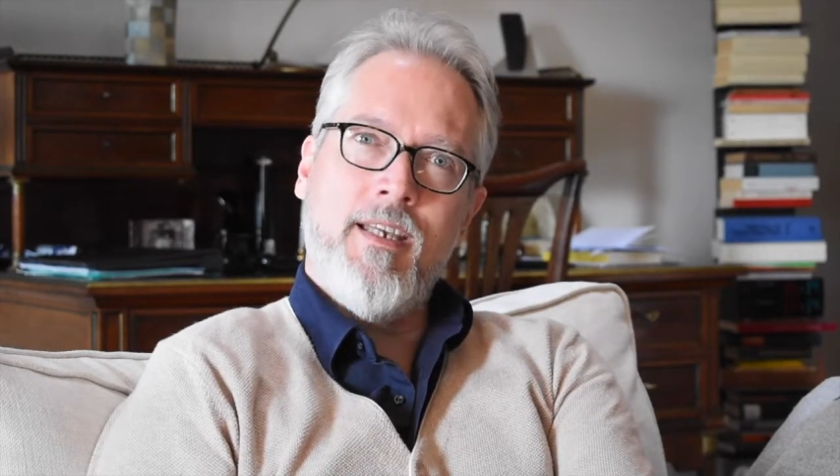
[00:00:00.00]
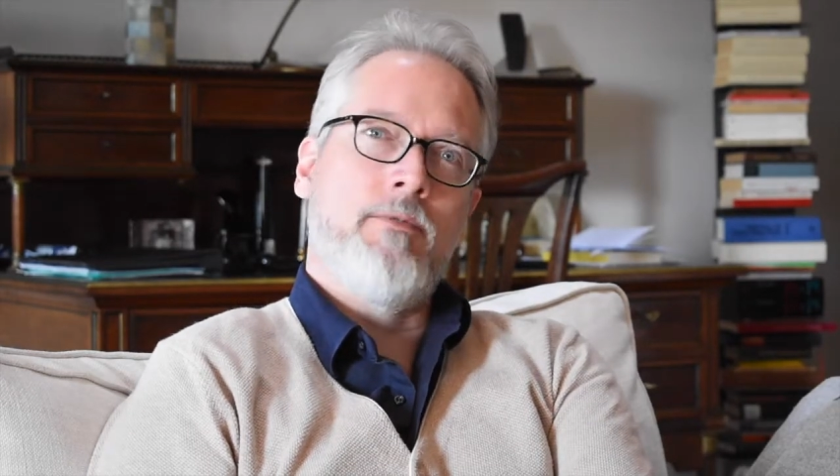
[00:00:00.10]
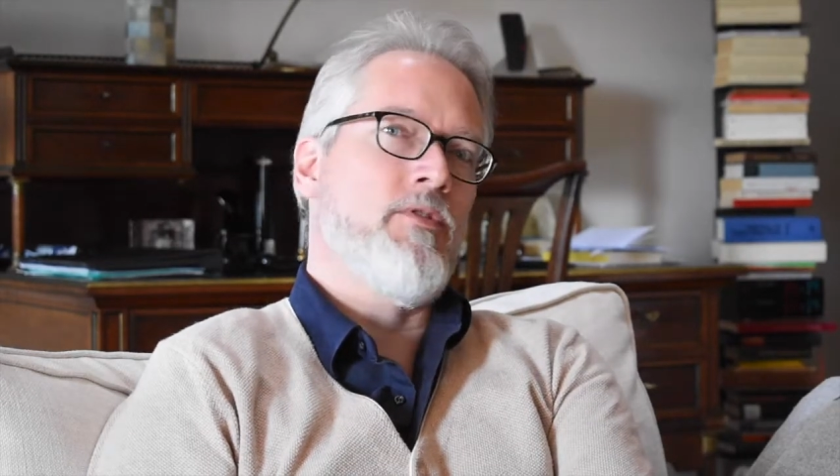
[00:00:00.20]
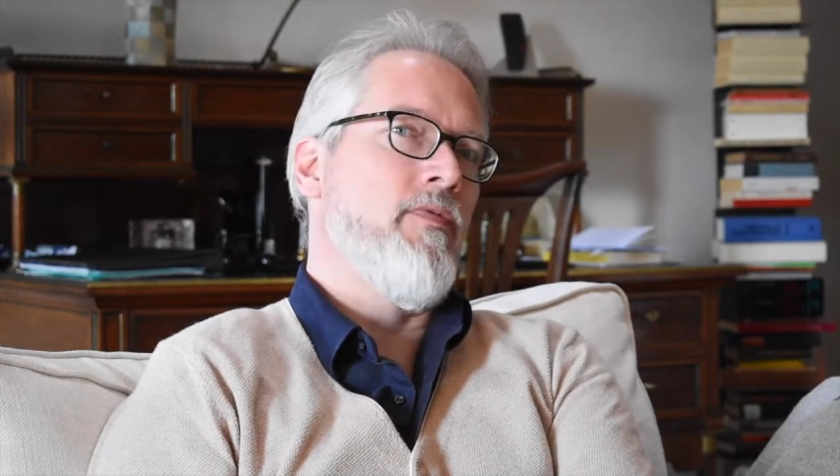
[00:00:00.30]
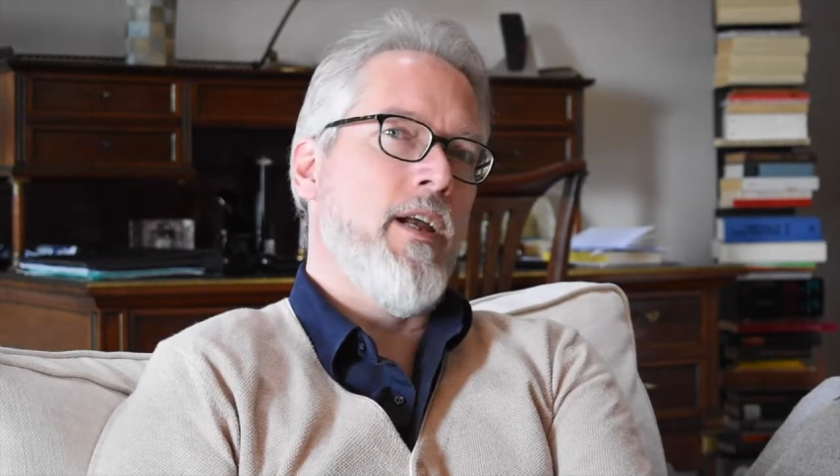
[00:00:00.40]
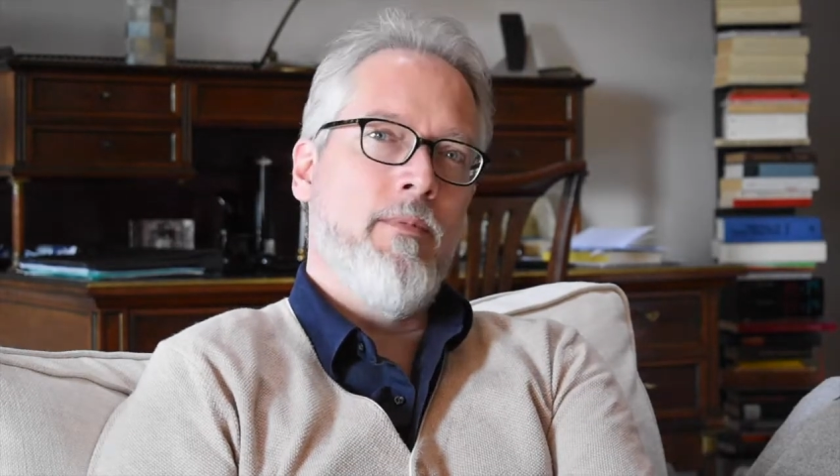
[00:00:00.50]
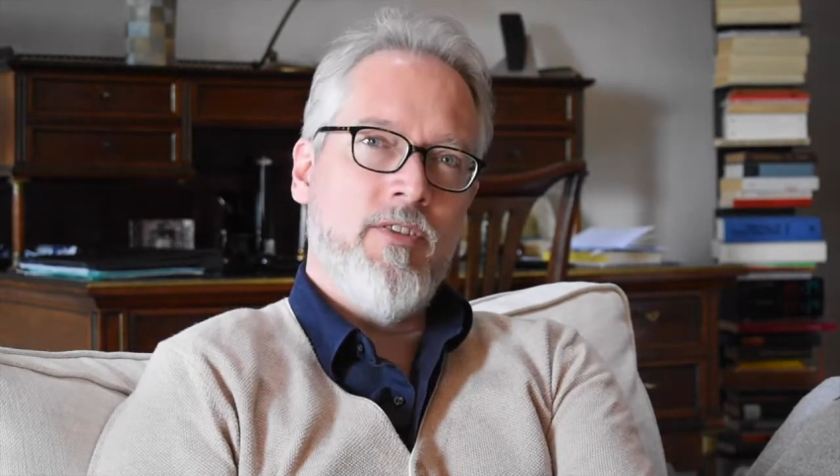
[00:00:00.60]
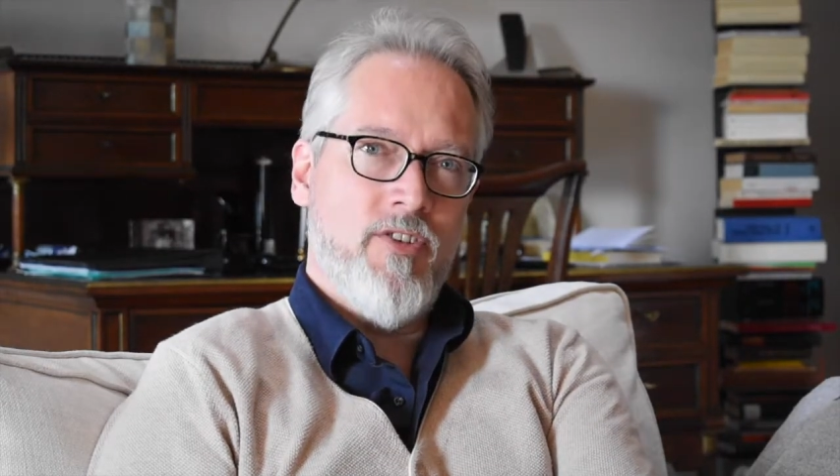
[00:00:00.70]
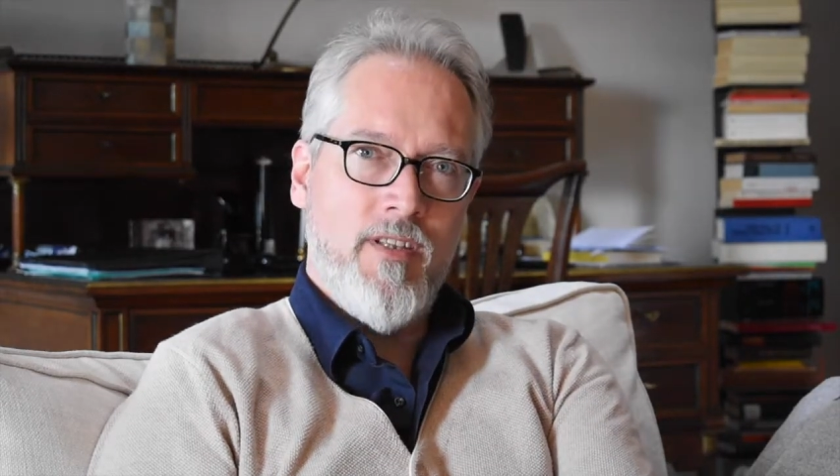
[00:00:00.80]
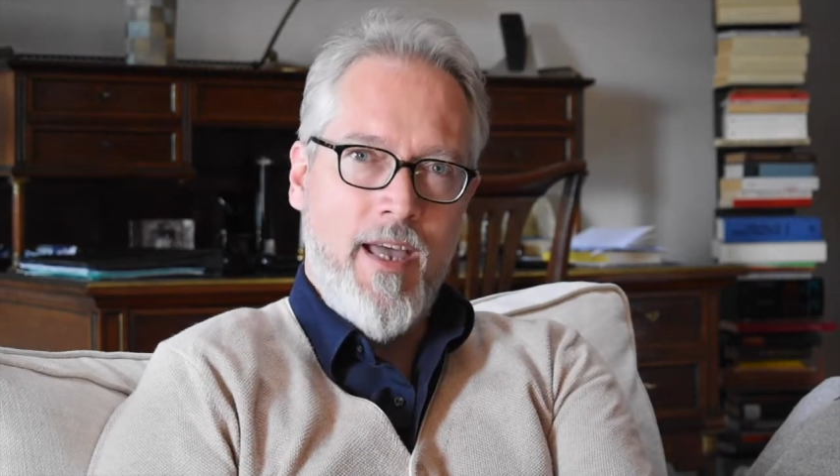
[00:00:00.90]
and I was very
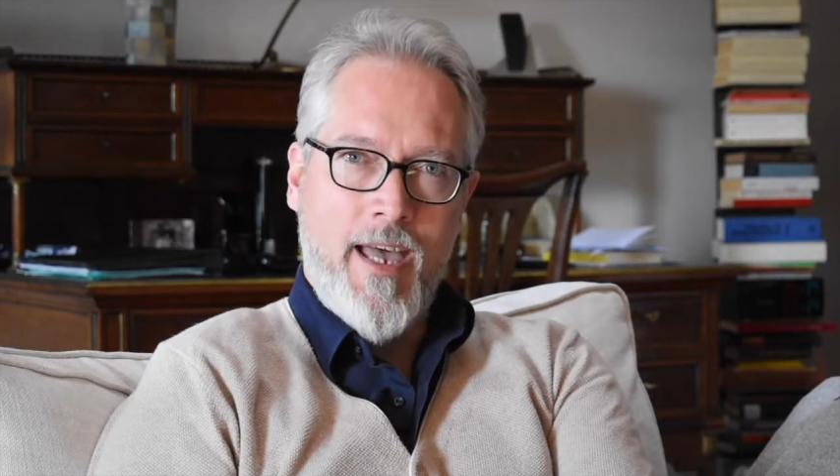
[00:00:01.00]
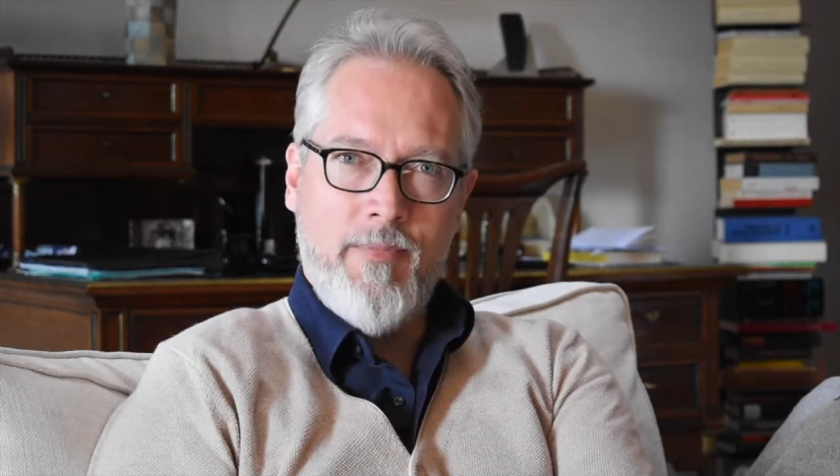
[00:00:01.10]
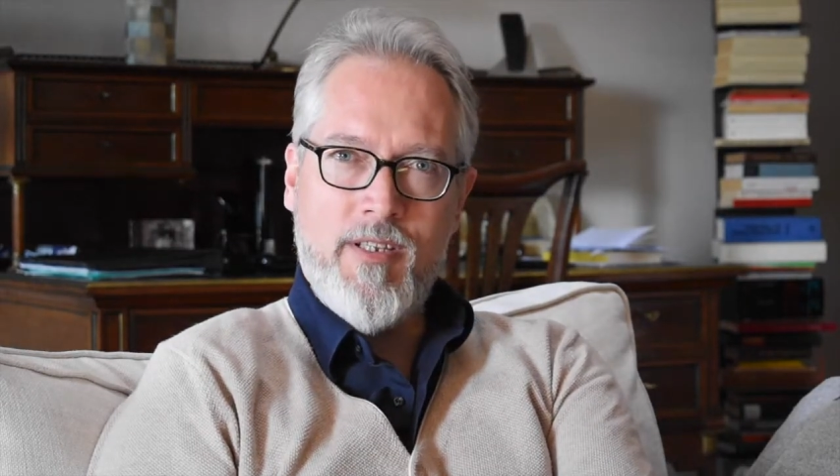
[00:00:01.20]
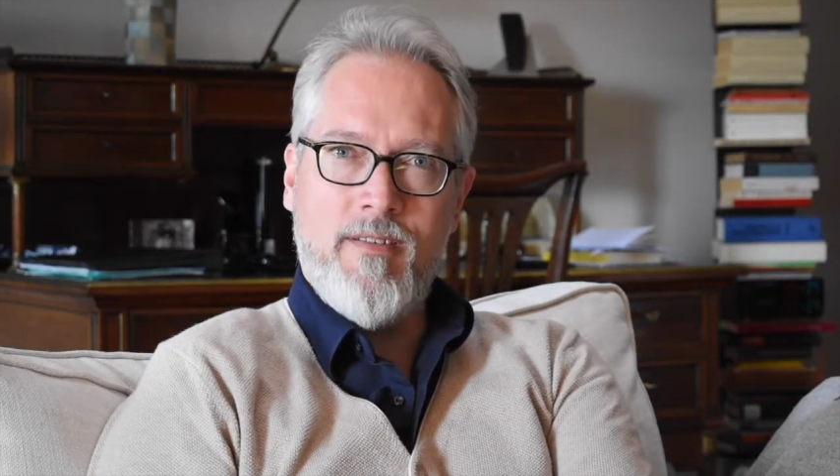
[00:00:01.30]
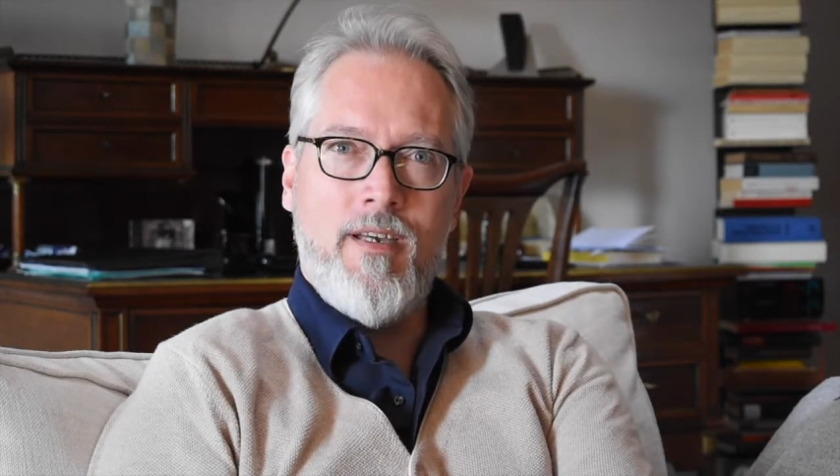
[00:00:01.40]
much in the habit